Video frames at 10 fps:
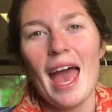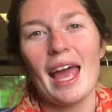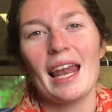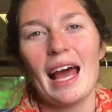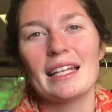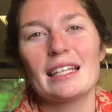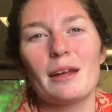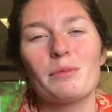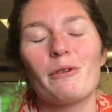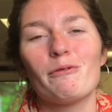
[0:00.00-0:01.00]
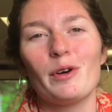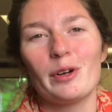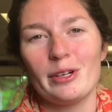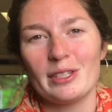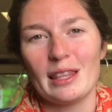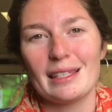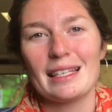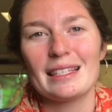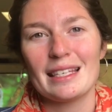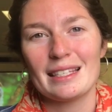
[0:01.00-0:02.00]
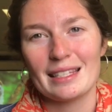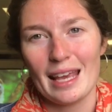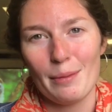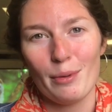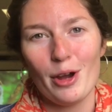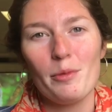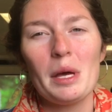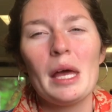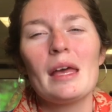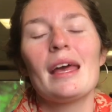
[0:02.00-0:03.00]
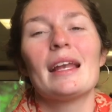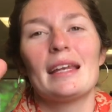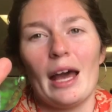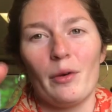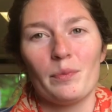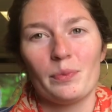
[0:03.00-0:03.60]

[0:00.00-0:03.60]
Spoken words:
and I had set up the photosynthesis escape room. Now,